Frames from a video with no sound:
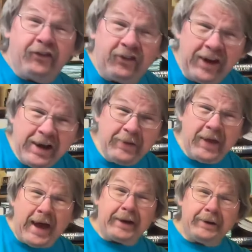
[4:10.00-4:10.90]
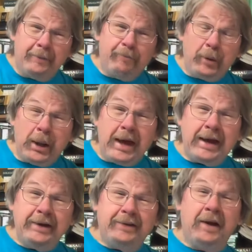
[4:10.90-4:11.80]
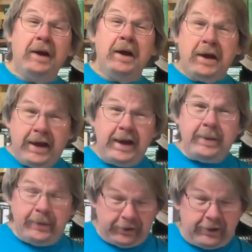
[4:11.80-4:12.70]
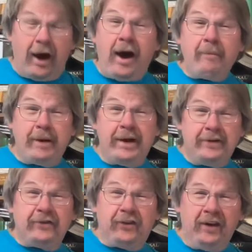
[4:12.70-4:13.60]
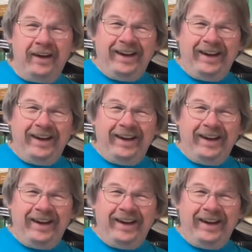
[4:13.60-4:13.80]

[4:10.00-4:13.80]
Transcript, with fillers: seen that complaint in the comments